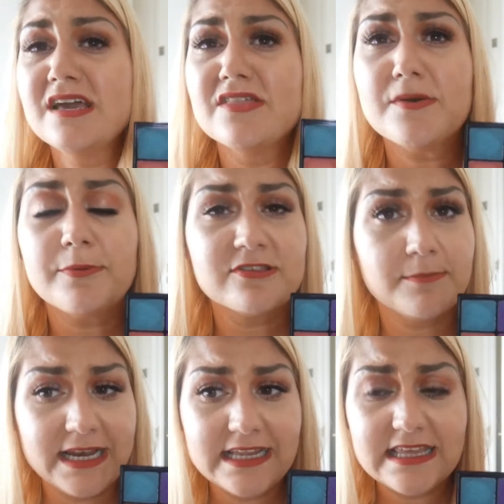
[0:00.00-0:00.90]
The
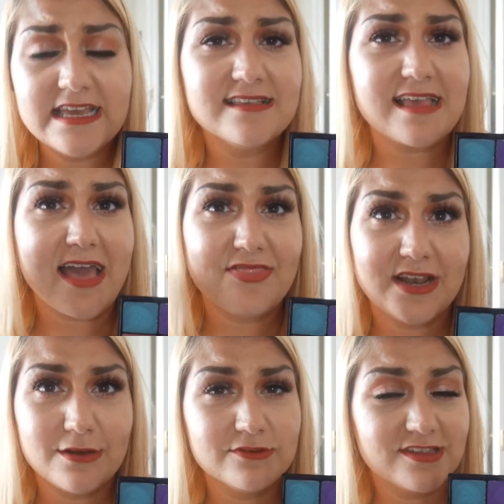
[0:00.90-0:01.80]
possibilities and the
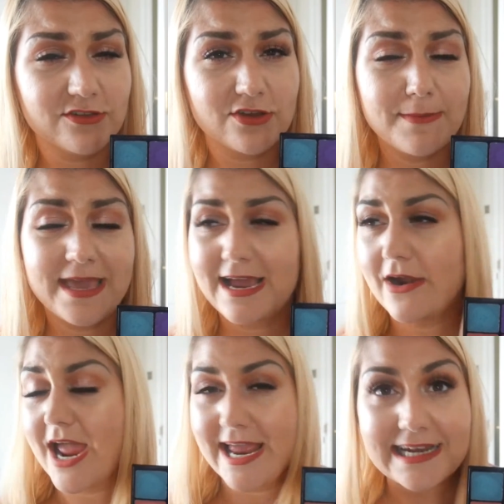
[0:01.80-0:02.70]
looks that you can make
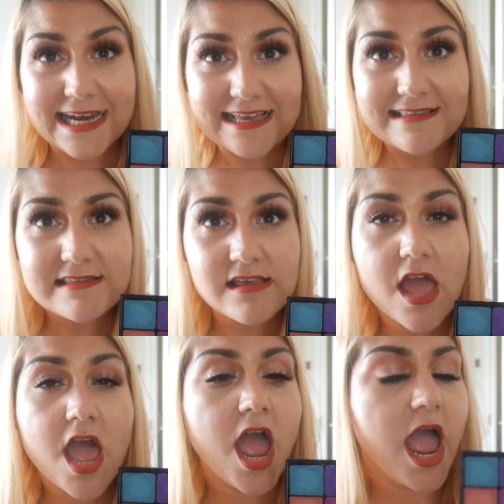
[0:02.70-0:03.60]
are endless,
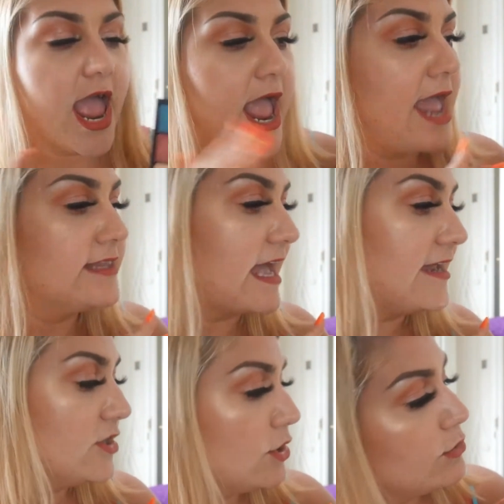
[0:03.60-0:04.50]
and I
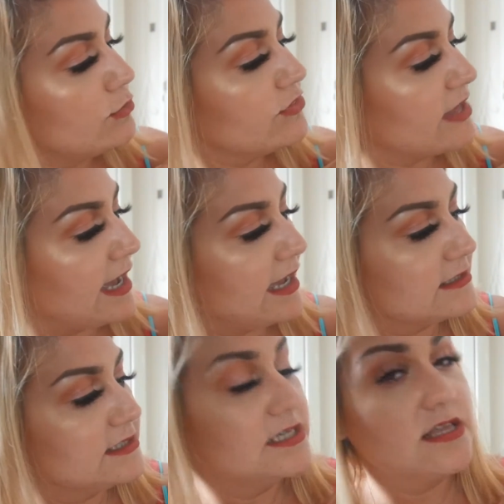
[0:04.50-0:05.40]
know
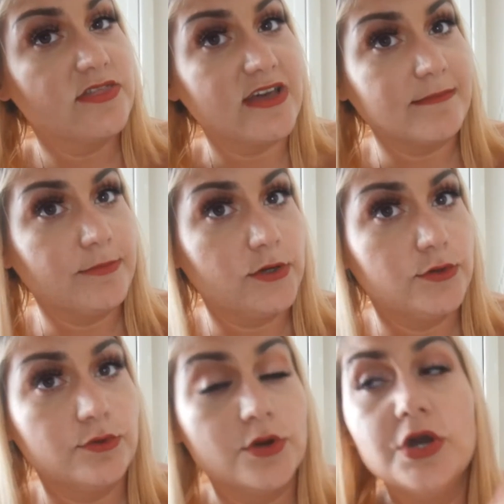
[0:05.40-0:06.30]
that
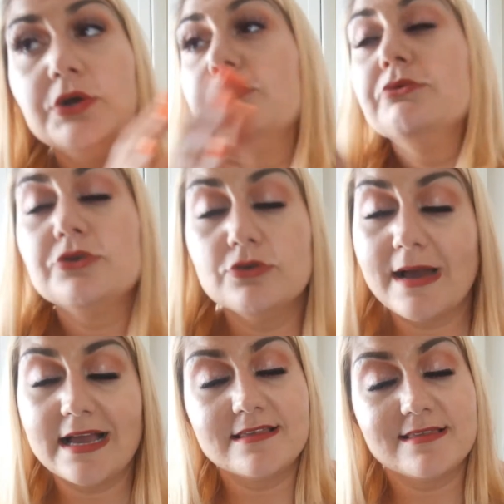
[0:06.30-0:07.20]
blue, you
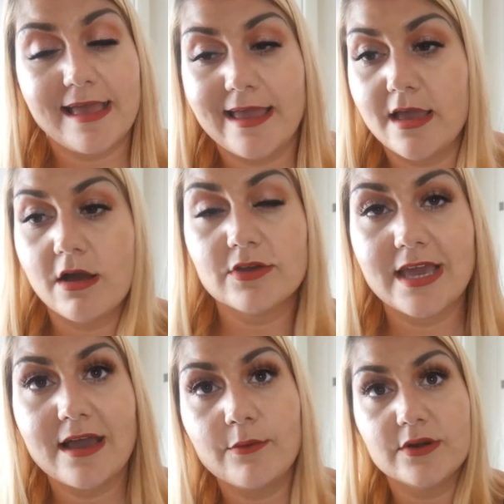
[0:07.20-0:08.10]
might say,
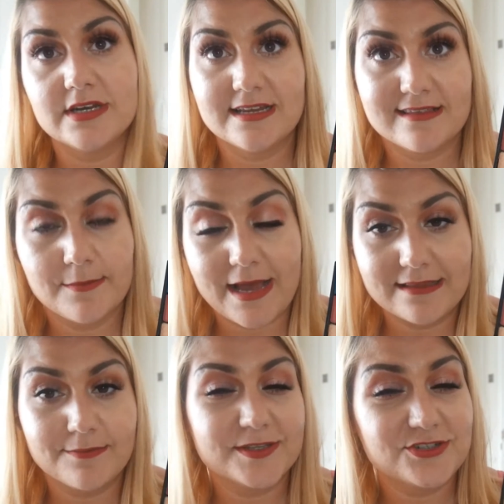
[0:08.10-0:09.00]
okay, I want it as a
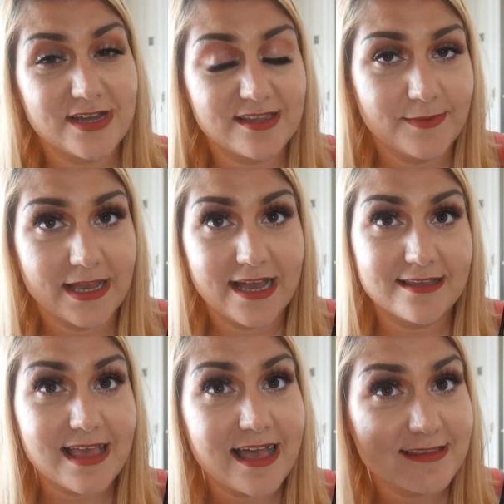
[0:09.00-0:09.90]
matte, but trust me,
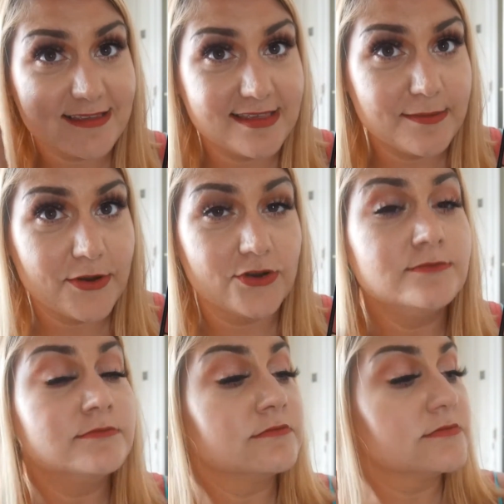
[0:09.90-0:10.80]
guys, as a shimmer,
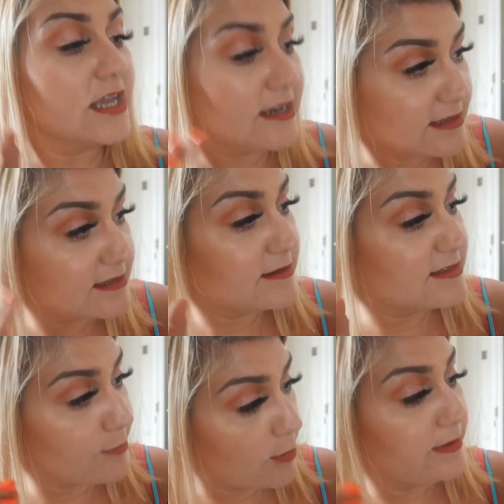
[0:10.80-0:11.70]
it is
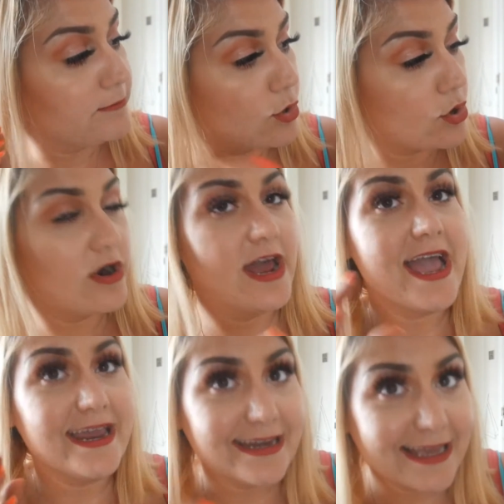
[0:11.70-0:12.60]
popping more,
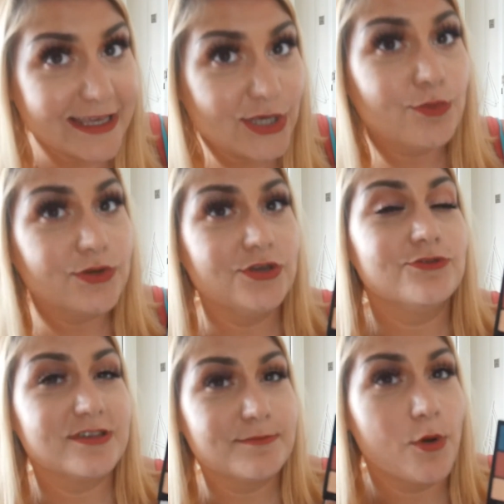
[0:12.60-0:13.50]
and you would
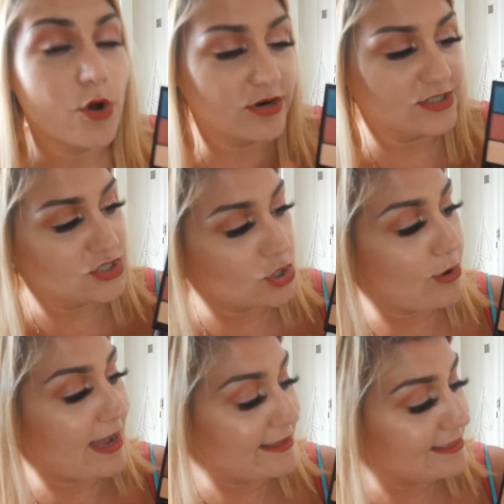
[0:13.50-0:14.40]
use it more. So
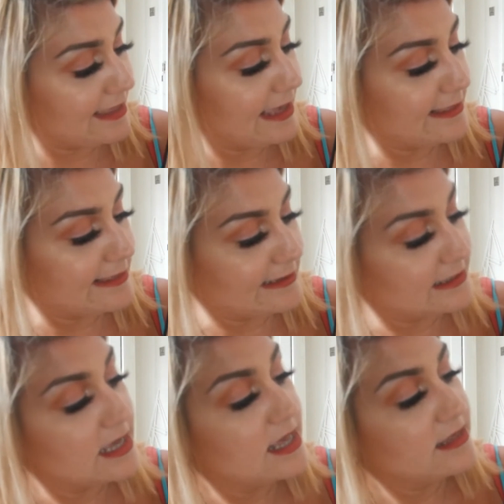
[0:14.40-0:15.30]
I think that
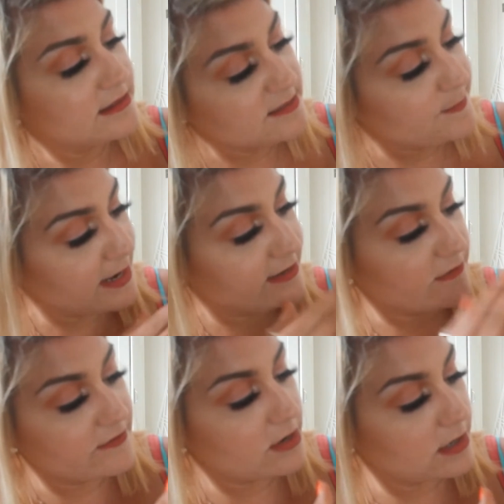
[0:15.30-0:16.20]
this palette
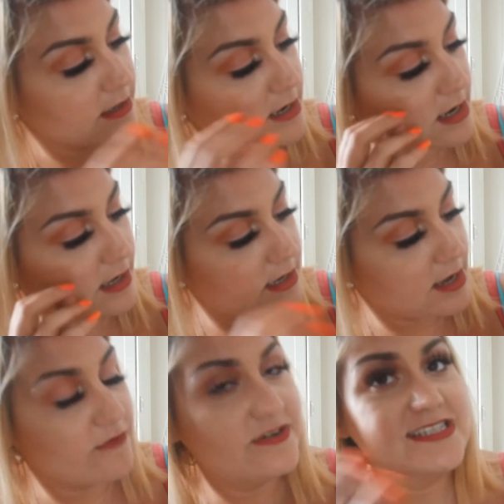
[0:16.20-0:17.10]
overall
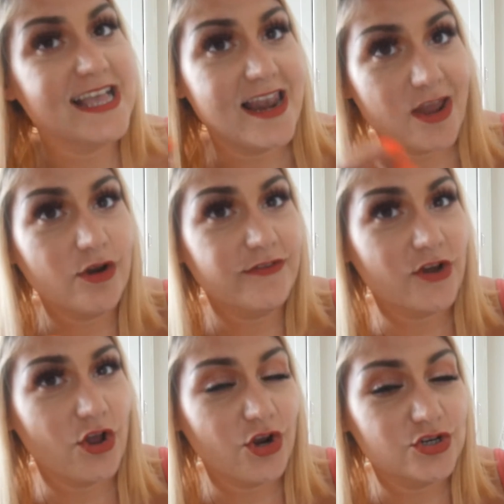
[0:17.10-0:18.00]
covers a lot of
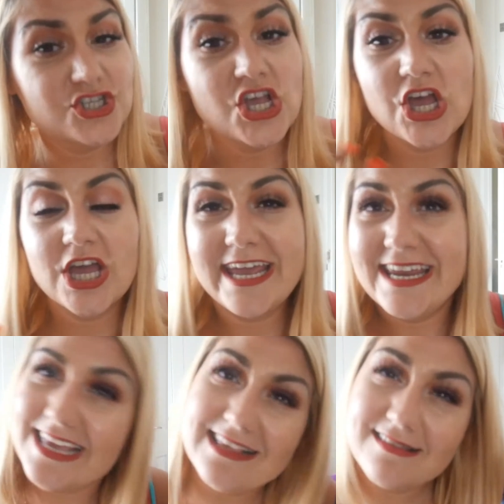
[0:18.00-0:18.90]
colors. It
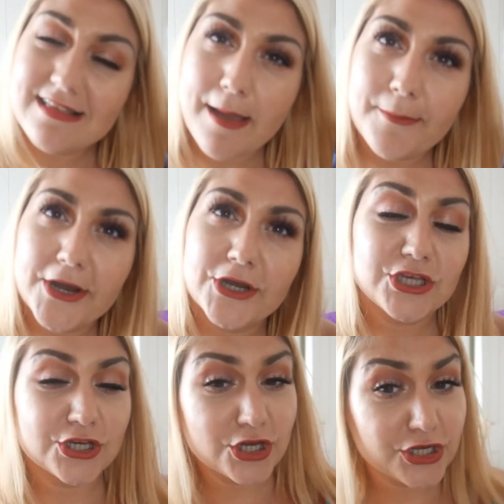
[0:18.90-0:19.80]
is summer.
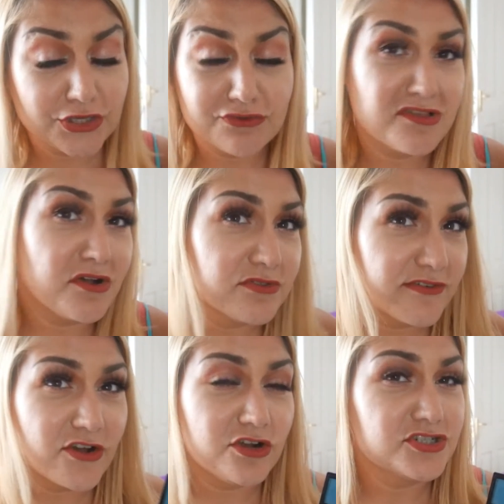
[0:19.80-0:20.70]
You're going to use loads
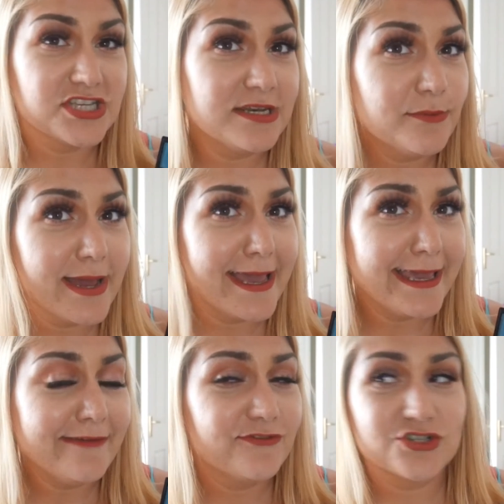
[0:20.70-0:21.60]
of colors
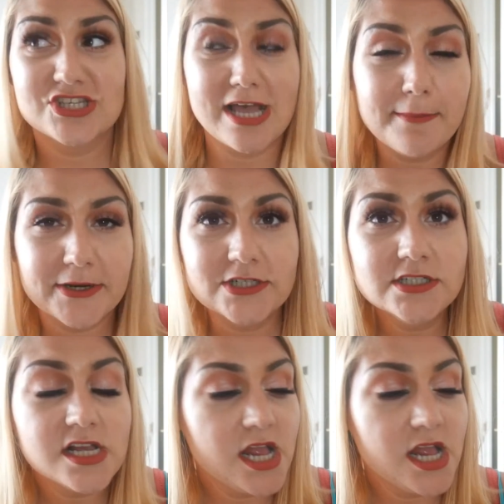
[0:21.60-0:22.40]
anyway for summer.